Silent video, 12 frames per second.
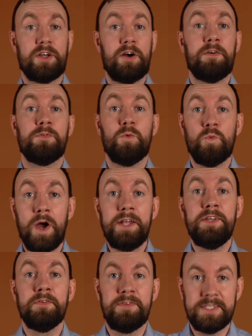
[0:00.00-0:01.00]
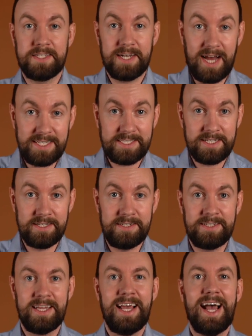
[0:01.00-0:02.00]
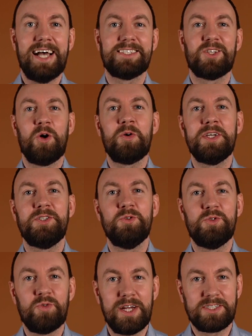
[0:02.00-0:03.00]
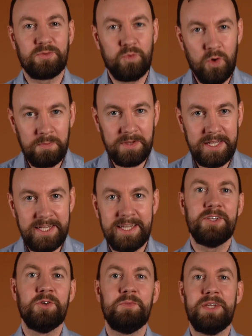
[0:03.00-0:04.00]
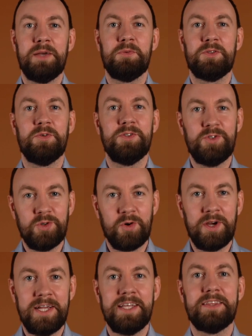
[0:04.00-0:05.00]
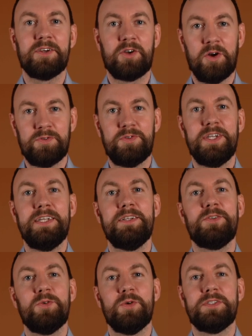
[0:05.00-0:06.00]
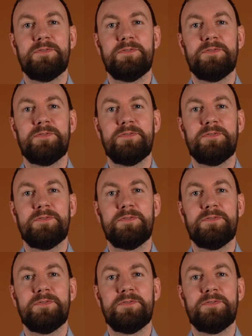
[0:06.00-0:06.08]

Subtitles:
of when you visit Iceland, as long as you dress warmly, you'll be able to enjoy the country to its